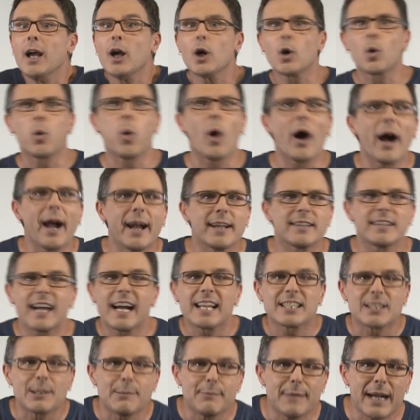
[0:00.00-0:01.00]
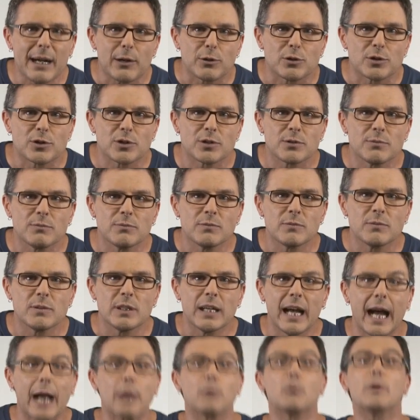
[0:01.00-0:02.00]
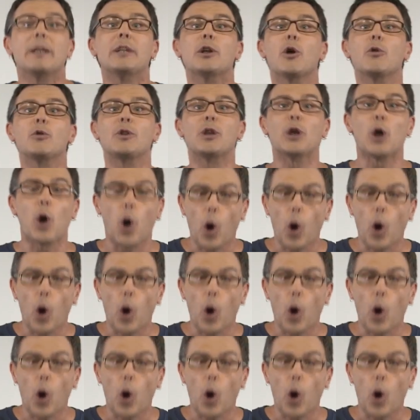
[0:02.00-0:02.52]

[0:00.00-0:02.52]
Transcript: Quiet as a mouse. And we know the